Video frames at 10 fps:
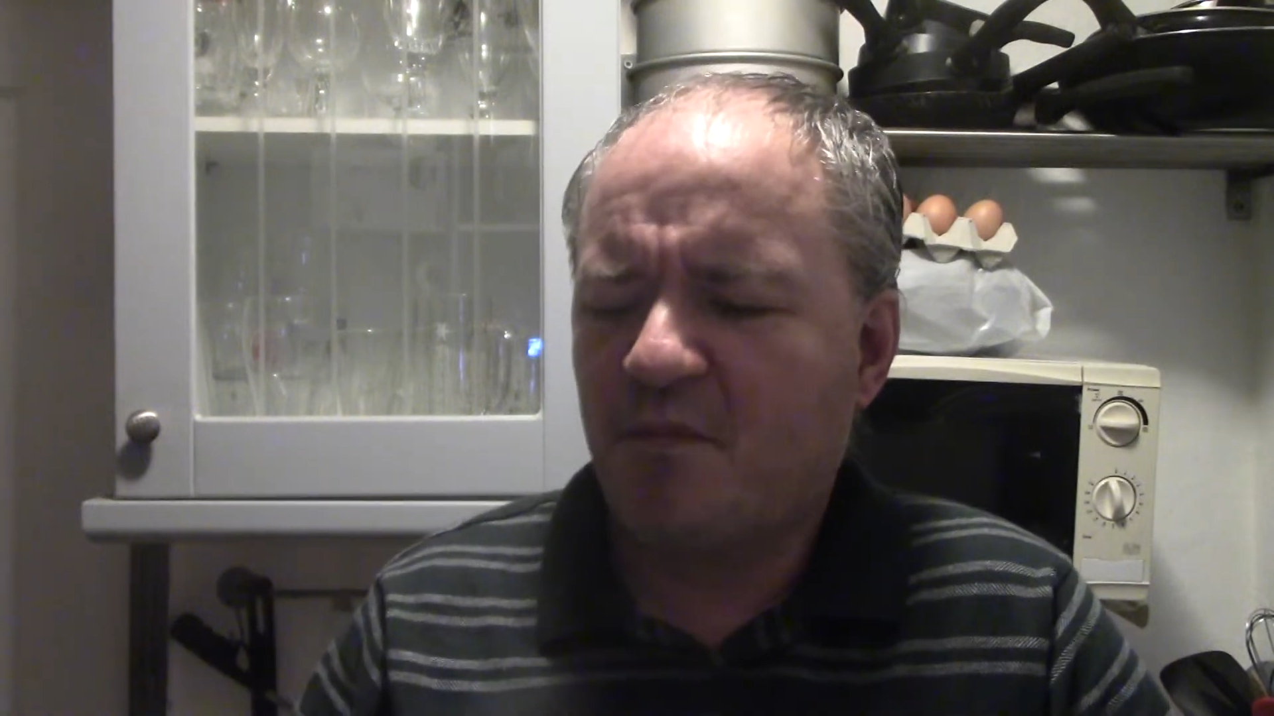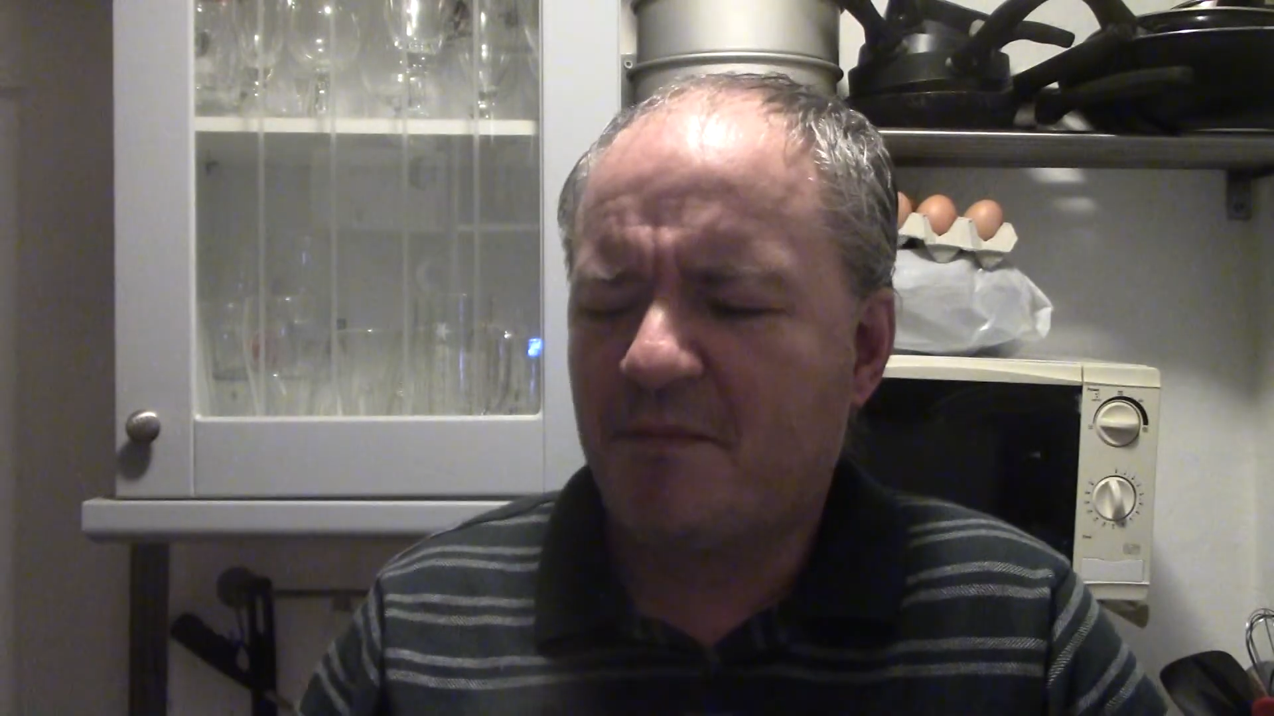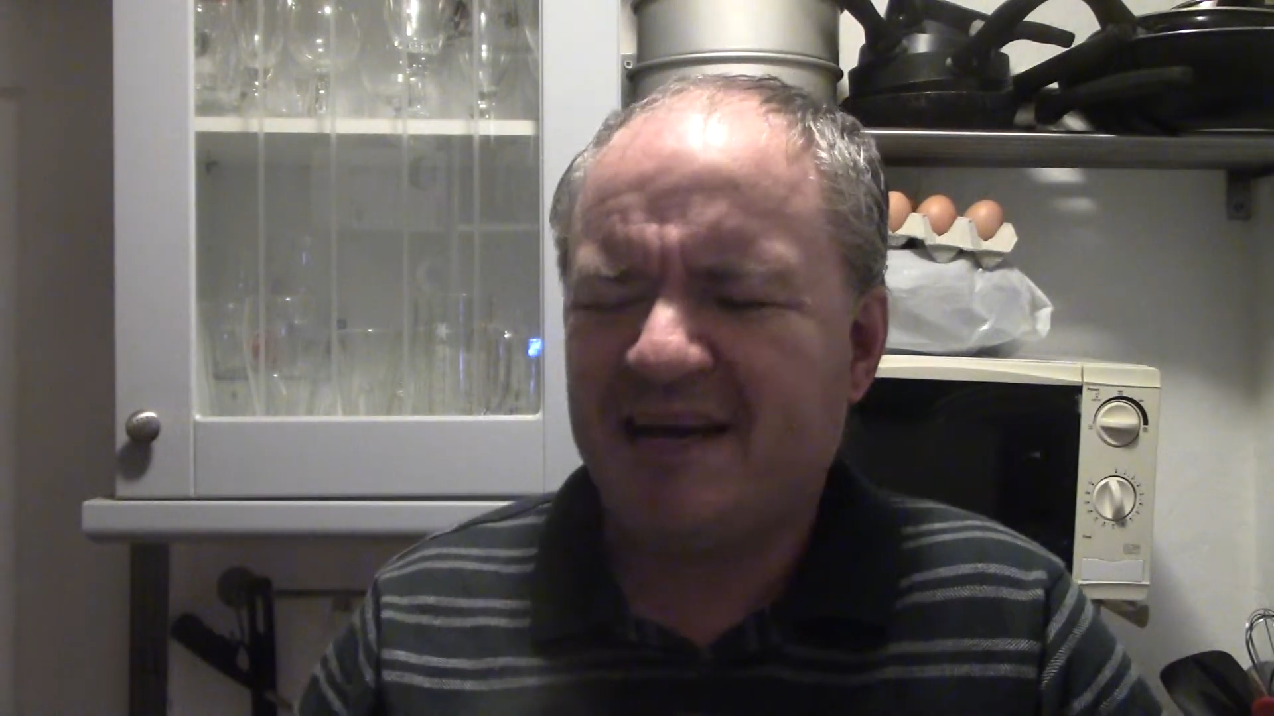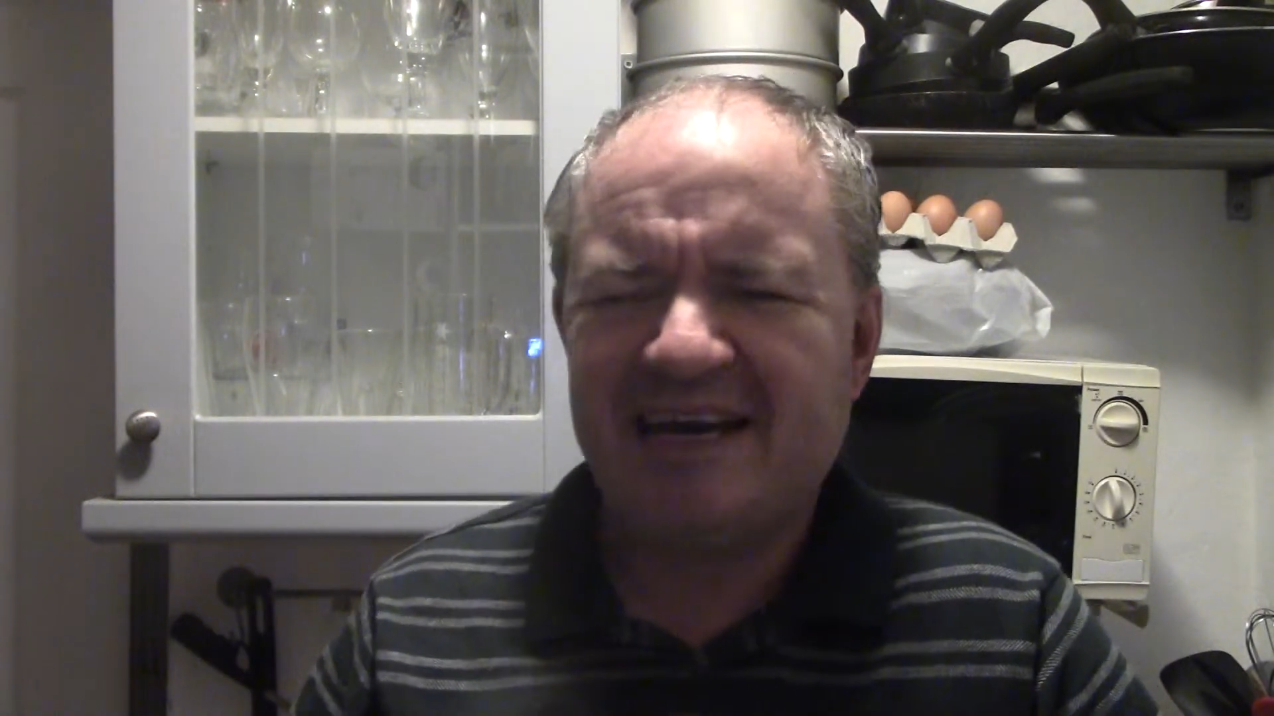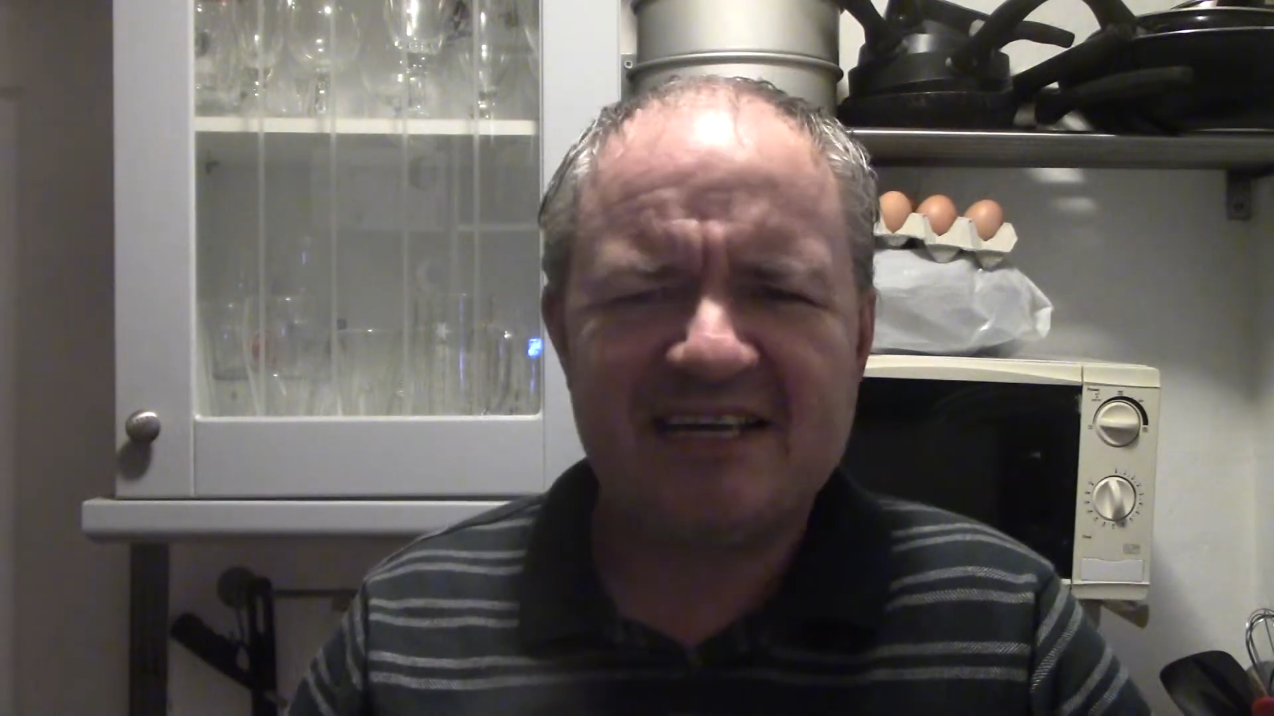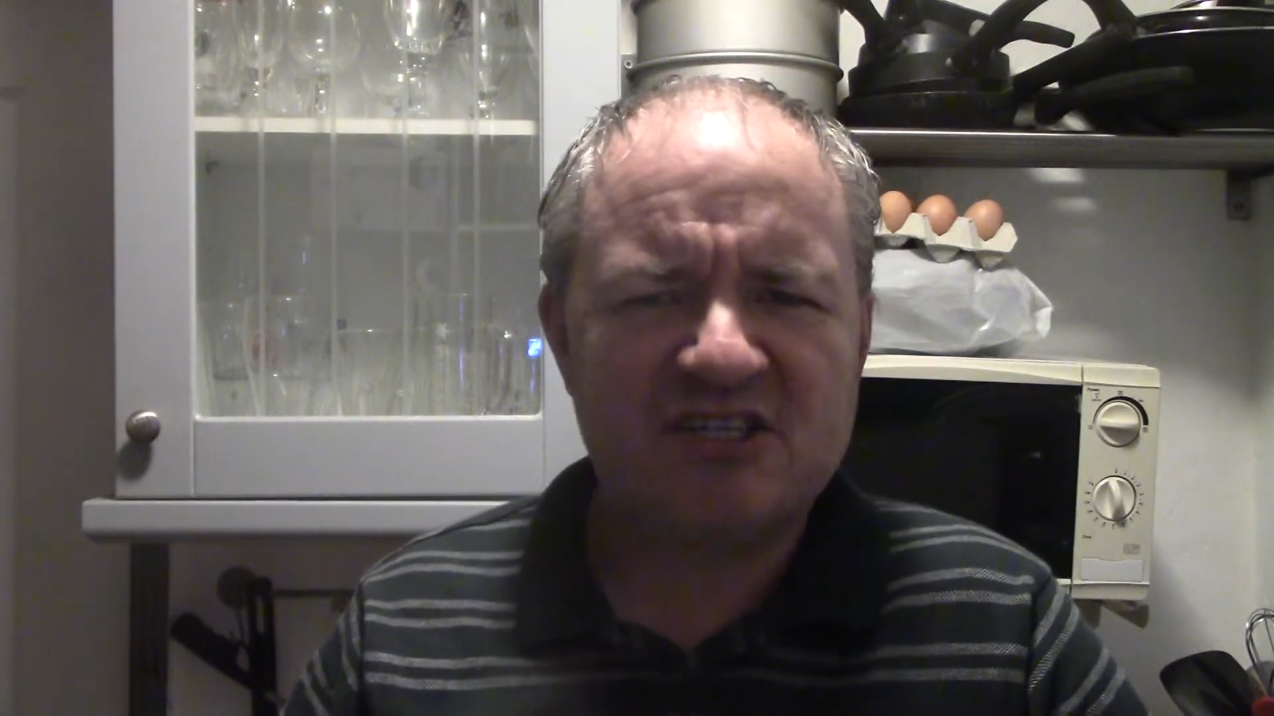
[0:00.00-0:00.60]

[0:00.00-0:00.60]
beer